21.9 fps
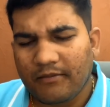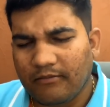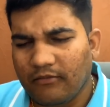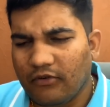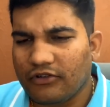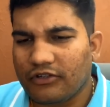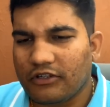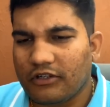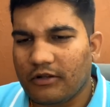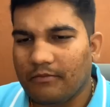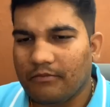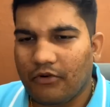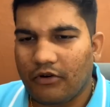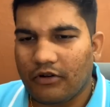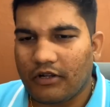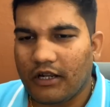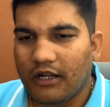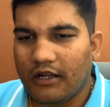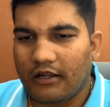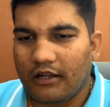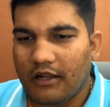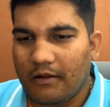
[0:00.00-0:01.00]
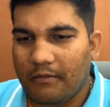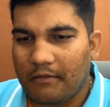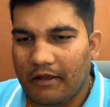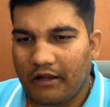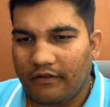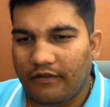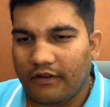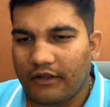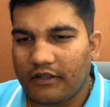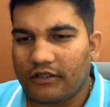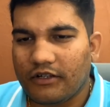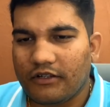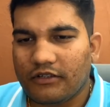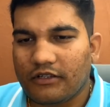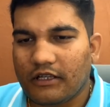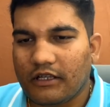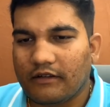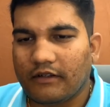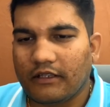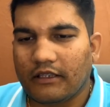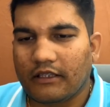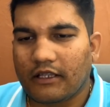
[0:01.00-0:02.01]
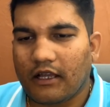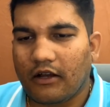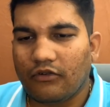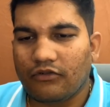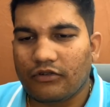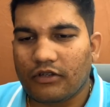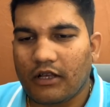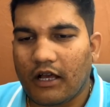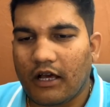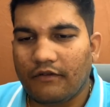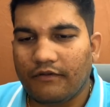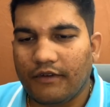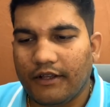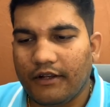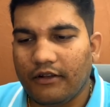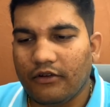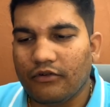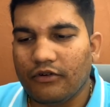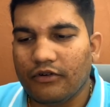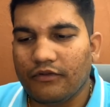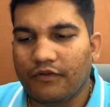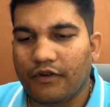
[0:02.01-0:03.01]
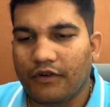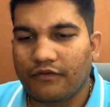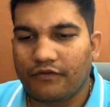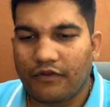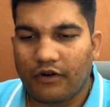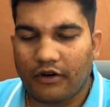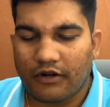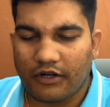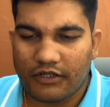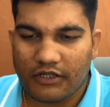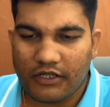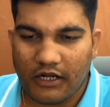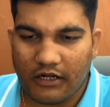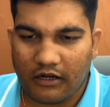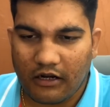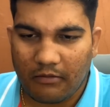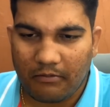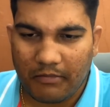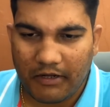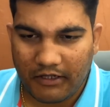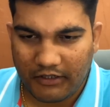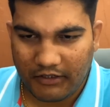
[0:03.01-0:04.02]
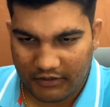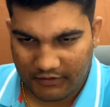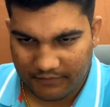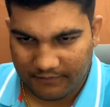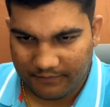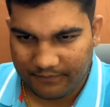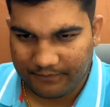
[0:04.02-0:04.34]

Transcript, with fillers: Most importantly, malefics in seventh house are very good for foreign settlement.